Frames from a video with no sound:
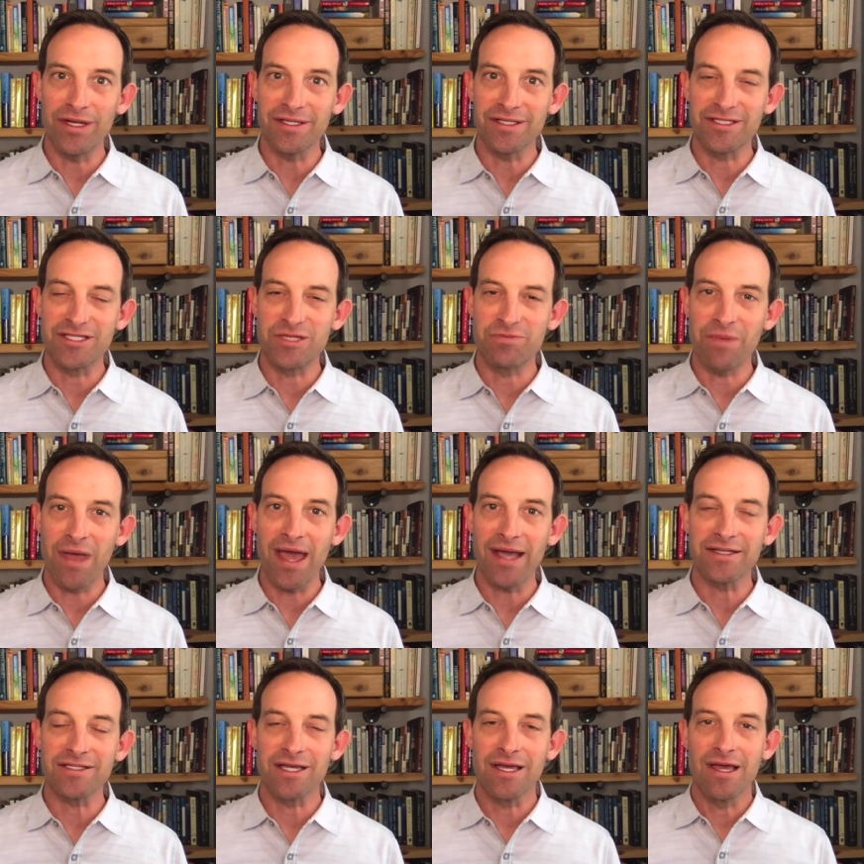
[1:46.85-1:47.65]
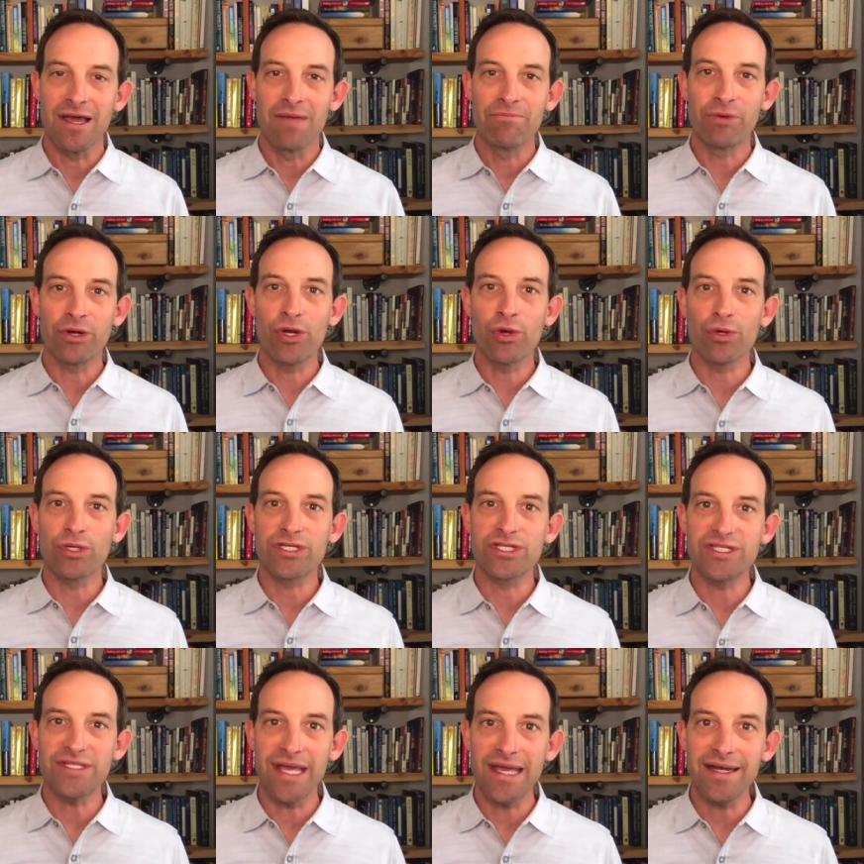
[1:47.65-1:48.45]
expect, but who are
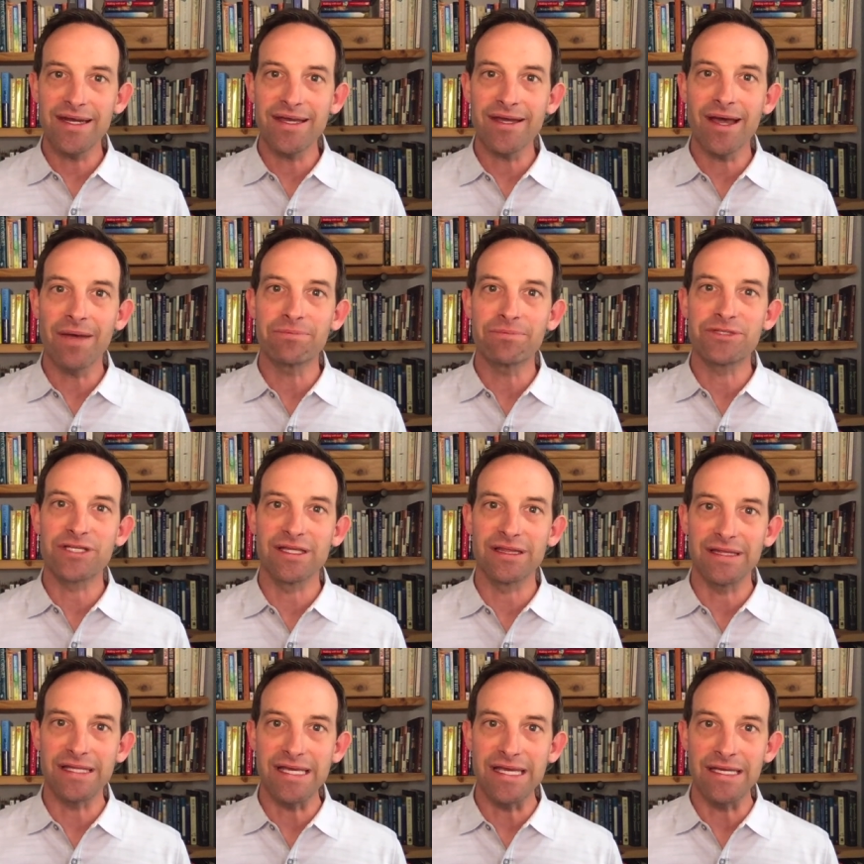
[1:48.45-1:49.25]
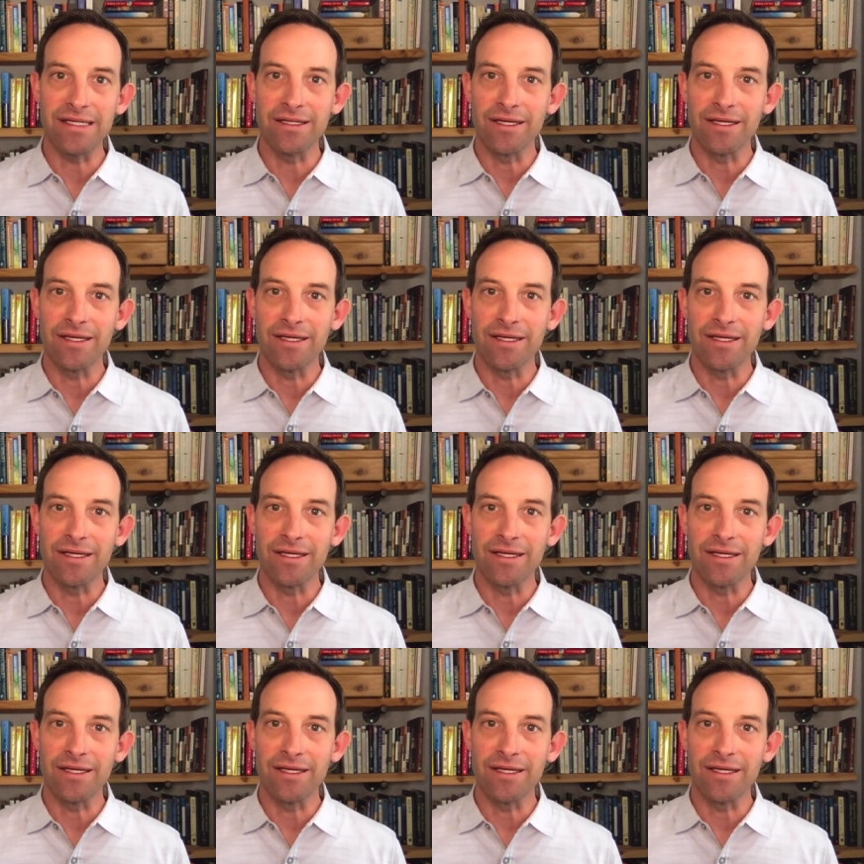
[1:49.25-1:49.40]
standing up to lead